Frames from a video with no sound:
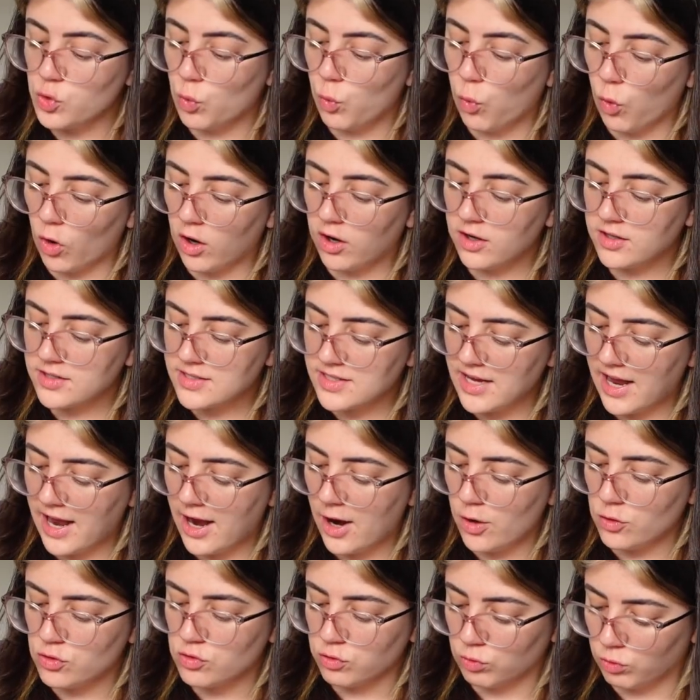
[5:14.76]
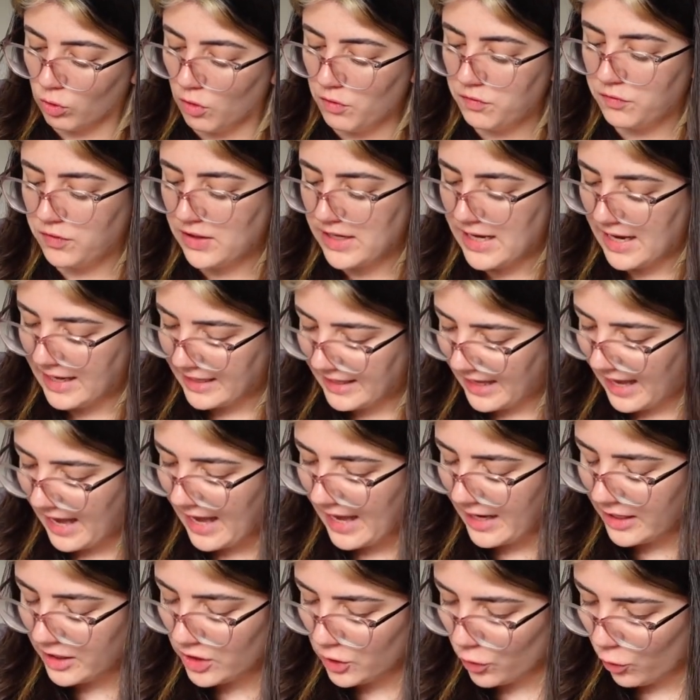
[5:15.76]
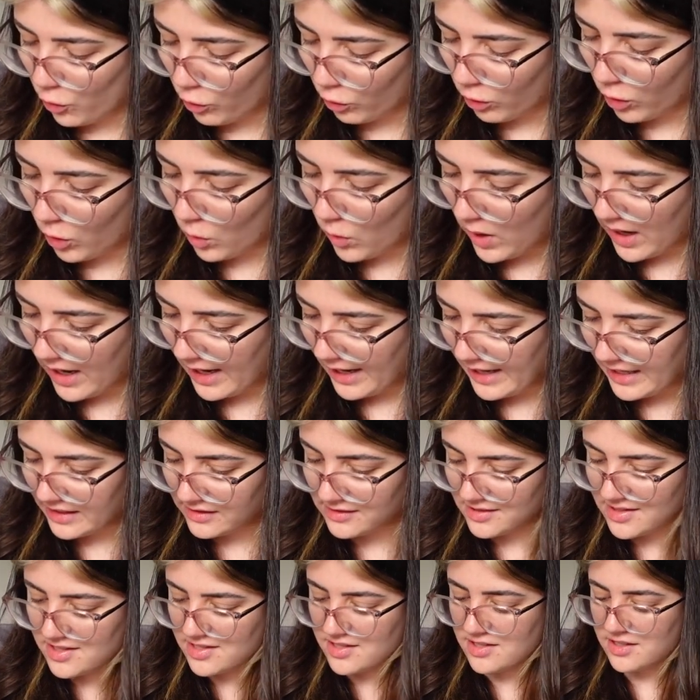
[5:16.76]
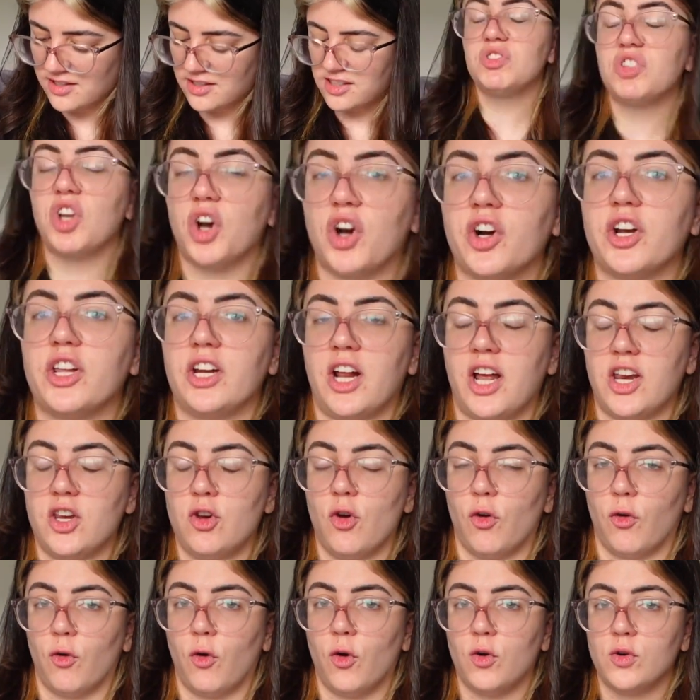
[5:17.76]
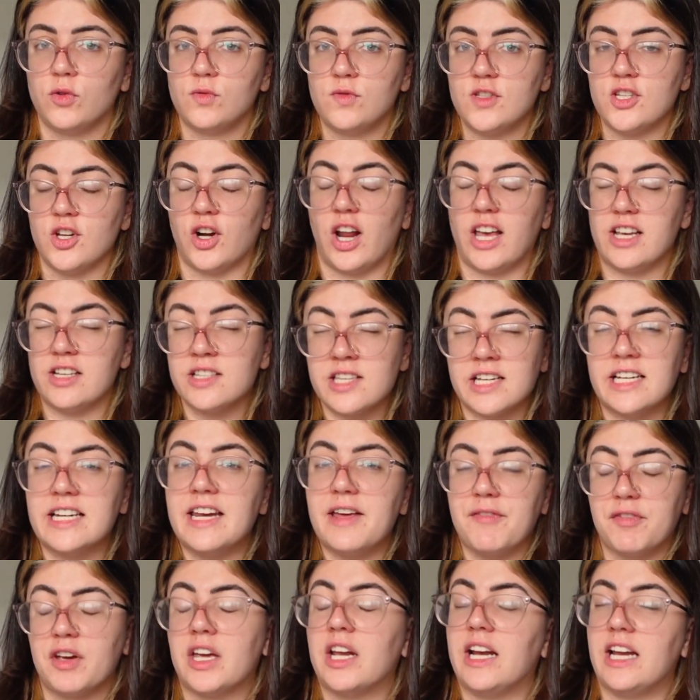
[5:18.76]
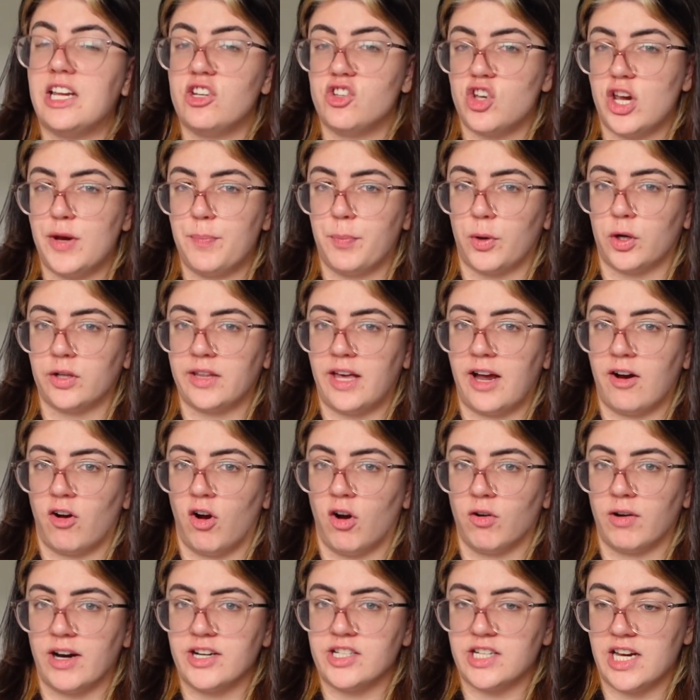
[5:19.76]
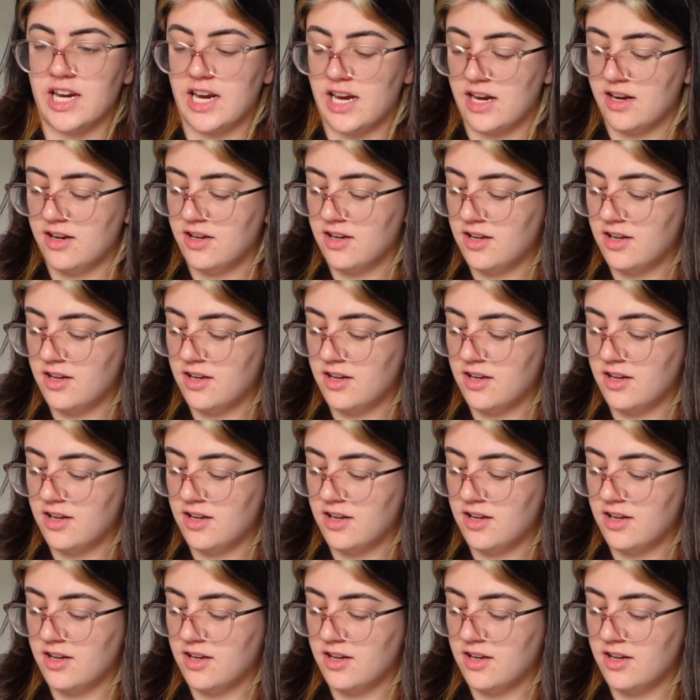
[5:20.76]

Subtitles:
works out roughly, again, euro-wise, €39. So like significantly cheaper there already,